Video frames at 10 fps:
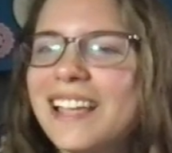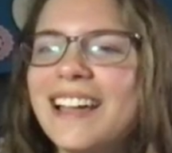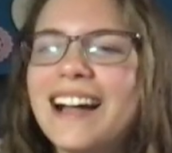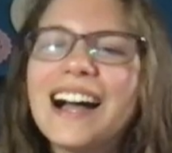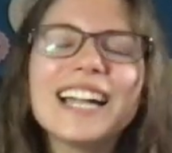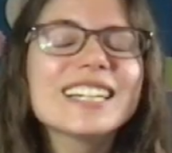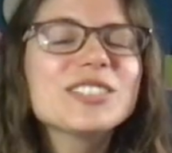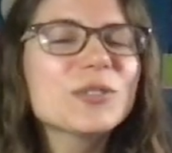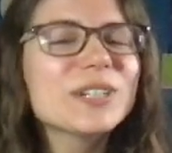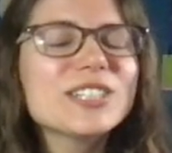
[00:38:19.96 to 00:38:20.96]
I
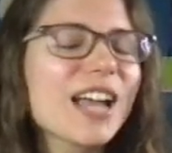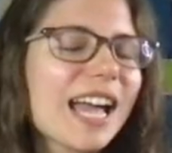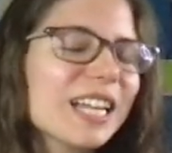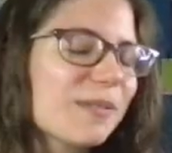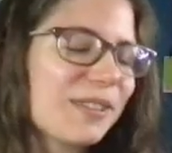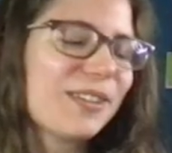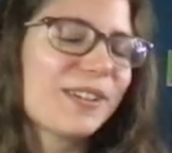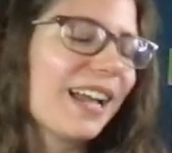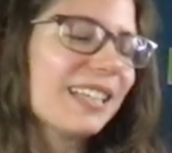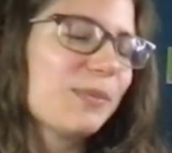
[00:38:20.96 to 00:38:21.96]
enjoy chatting with you
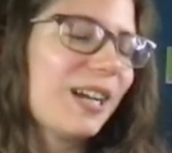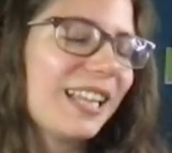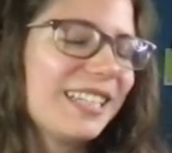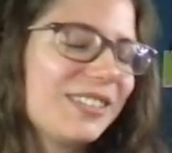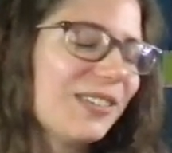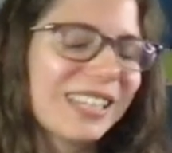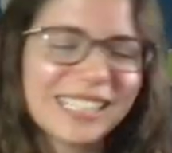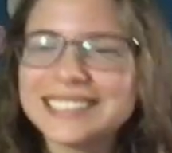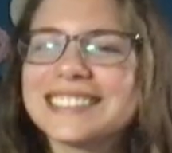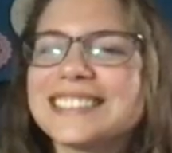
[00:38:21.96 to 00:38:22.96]
guys while I do this.